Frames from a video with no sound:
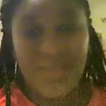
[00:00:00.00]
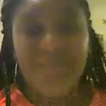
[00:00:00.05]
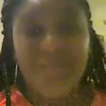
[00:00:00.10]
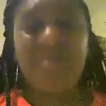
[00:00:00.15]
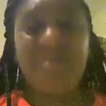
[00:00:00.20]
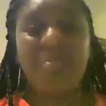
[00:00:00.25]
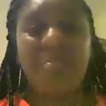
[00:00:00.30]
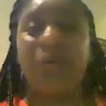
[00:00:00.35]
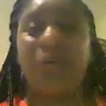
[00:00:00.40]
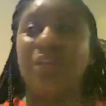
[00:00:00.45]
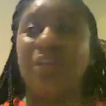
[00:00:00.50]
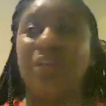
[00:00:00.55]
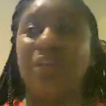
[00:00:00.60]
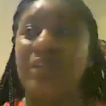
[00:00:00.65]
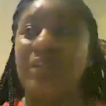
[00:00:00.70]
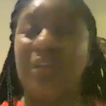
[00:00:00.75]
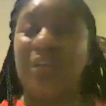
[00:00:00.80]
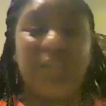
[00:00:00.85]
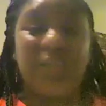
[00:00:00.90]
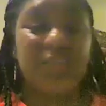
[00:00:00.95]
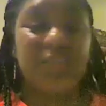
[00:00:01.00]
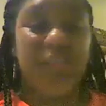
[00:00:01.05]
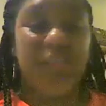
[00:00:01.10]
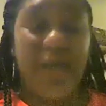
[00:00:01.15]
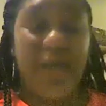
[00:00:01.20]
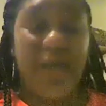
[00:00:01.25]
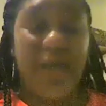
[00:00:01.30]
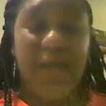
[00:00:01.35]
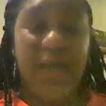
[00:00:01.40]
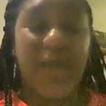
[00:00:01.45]
But that
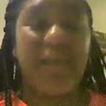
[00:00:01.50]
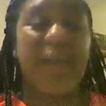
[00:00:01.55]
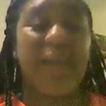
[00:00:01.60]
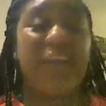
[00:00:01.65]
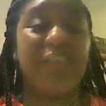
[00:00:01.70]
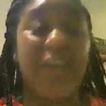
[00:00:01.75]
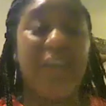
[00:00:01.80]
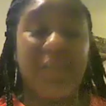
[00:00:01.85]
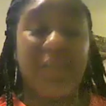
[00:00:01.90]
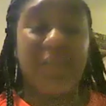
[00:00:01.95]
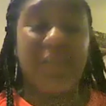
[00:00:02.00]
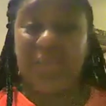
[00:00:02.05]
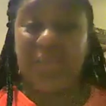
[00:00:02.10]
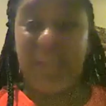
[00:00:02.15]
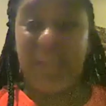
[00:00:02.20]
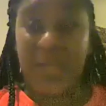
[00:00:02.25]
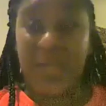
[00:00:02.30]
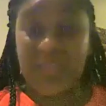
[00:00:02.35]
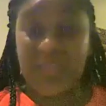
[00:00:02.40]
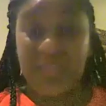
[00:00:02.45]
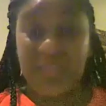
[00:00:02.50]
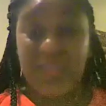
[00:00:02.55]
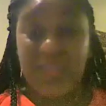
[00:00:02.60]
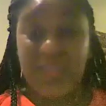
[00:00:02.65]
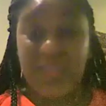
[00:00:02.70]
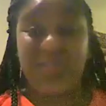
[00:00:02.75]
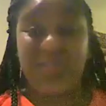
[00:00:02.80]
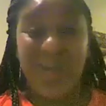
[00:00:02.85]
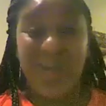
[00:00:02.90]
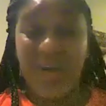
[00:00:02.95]
and that, like I said, it's
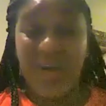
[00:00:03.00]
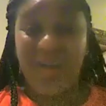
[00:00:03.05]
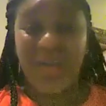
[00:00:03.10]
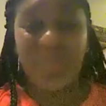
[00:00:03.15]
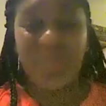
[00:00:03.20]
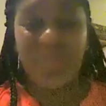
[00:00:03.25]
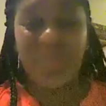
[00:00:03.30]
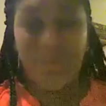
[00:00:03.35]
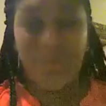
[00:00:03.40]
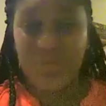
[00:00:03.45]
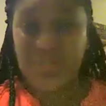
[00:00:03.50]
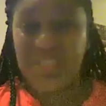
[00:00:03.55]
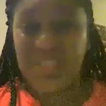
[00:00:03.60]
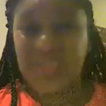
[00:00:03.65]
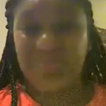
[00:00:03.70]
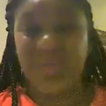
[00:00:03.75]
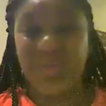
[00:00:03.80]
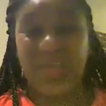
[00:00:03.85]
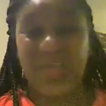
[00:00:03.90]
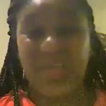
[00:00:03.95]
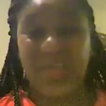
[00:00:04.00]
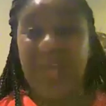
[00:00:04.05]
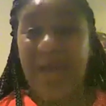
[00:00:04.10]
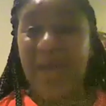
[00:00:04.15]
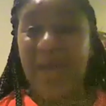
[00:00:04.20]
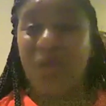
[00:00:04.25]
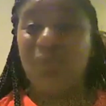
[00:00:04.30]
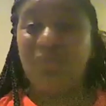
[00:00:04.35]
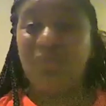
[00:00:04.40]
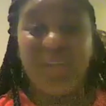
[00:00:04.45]
all a process because I couldn't
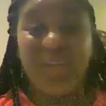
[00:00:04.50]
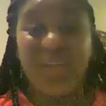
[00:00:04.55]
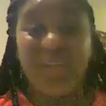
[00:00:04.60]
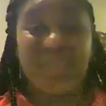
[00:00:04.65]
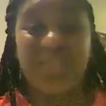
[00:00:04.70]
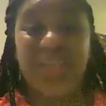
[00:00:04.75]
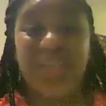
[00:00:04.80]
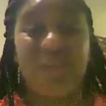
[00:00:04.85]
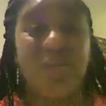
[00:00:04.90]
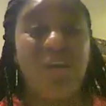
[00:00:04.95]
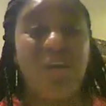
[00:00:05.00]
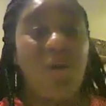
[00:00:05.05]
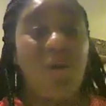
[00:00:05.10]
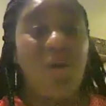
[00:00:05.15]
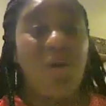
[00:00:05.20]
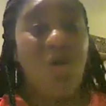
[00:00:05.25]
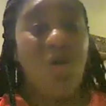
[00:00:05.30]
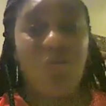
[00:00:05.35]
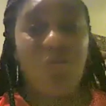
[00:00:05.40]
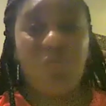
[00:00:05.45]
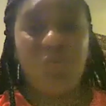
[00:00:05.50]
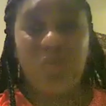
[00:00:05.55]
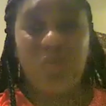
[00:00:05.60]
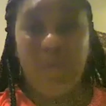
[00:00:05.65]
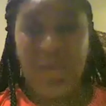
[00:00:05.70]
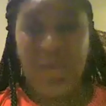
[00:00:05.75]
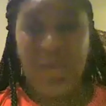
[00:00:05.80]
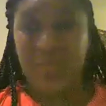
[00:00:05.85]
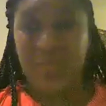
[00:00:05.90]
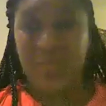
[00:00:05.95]
understand how could I be
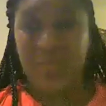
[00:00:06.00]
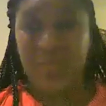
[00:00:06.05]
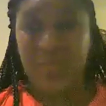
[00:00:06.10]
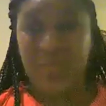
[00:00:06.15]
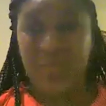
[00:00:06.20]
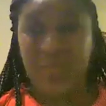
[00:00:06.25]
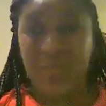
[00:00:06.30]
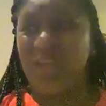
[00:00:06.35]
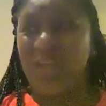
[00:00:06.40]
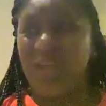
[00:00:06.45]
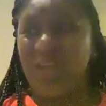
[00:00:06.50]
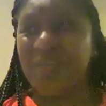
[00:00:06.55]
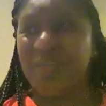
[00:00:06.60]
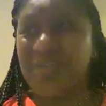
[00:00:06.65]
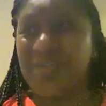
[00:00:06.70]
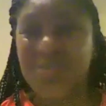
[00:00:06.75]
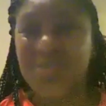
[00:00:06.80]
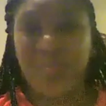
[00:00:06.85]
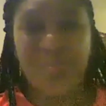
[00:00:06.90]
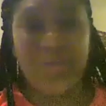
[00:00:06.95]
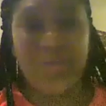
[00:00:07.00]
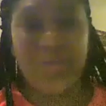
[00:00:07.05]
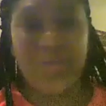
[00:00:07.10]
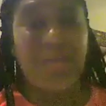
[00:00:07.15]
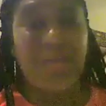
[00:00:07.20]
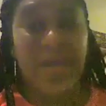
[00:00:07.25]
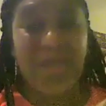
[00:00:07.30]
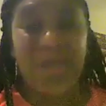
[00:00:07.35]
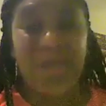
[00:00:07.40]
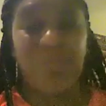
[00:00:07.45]
able to encourage somebody when I am
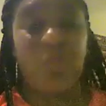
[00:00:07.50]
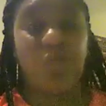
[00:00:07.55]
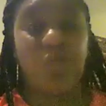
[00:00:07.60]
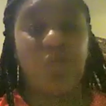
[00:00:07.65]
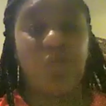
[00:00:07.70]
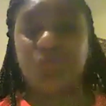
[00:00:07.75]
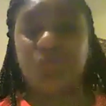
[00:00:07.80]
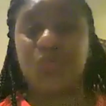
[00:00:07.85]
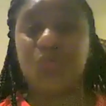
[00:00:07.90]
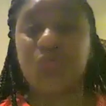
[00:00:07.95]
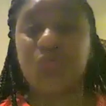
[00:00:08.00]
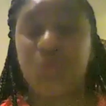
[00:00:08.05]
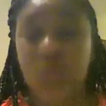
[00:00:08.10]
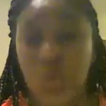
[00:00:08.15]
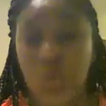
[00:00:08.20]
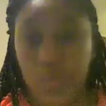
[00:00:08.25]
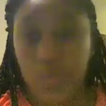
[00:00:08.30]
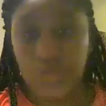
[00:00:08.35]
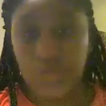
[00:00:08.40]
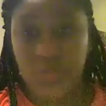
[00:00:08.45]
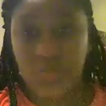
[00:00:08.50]
going through so much.